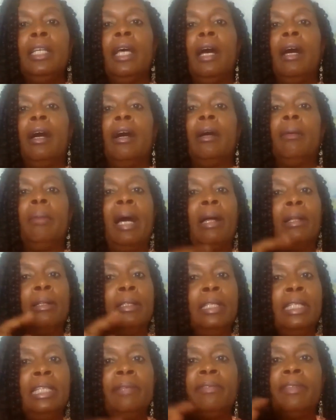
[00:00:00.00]
I'll
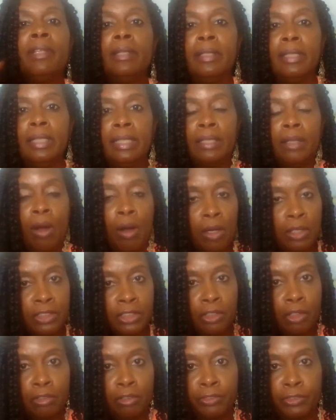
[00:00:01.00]
leave the link
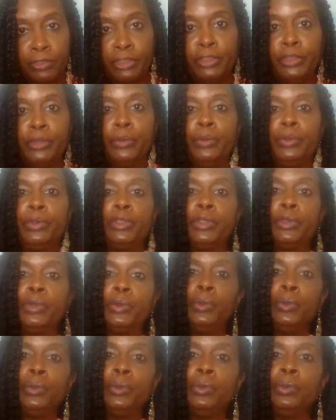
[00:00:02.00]
also for you
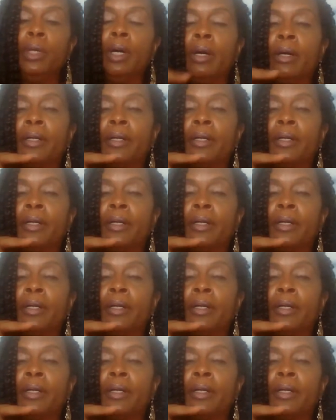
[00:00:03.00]
to